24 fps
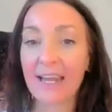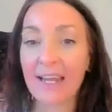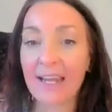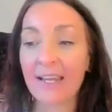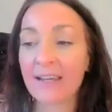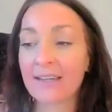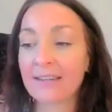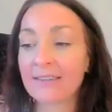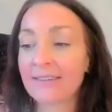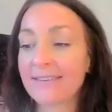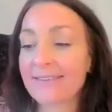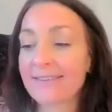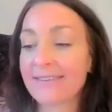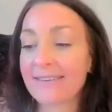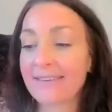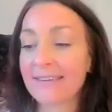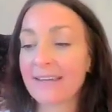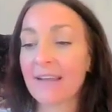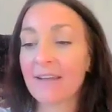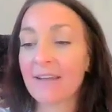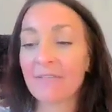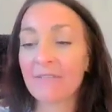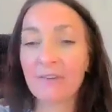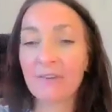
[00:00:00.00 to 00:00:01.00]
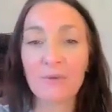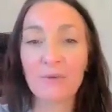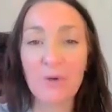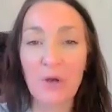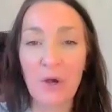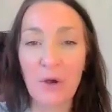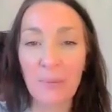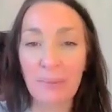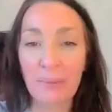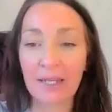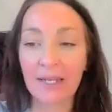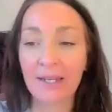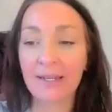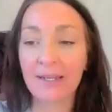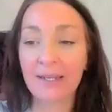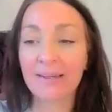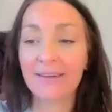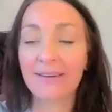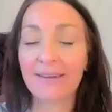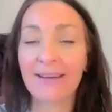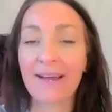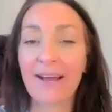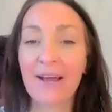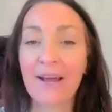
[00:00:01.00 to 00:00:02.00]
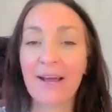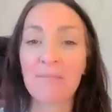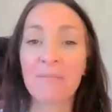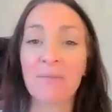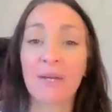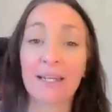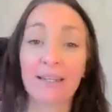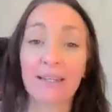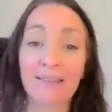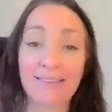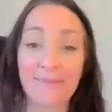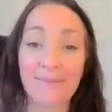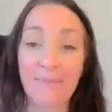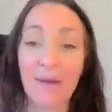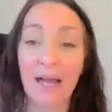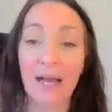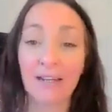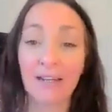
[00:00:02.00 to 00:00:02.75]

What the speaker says: and if you know me, I mix